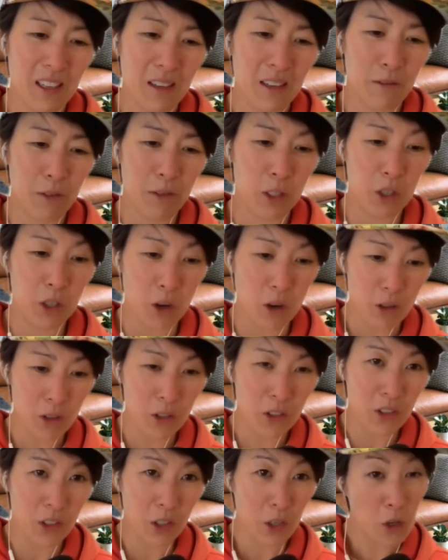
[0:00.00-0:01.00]
for
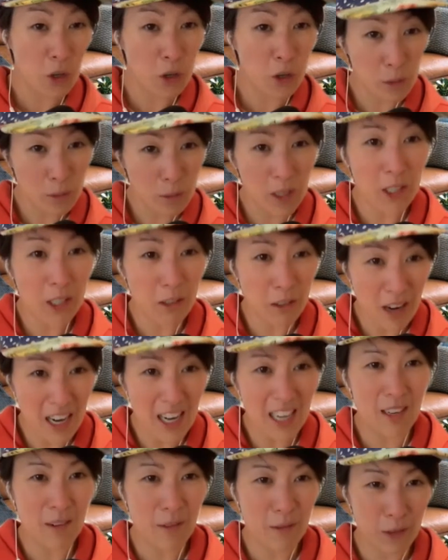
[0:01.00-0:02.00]
dogs, like human
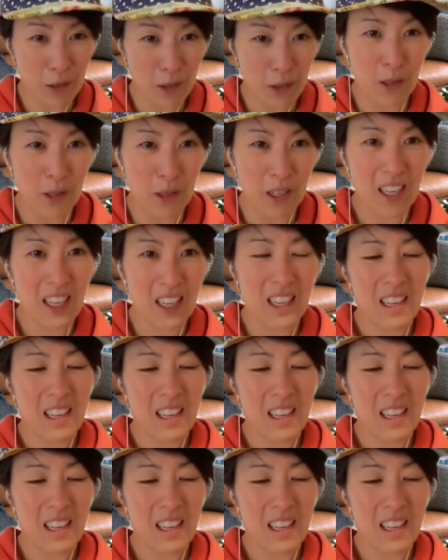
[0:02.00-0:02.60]
grade food,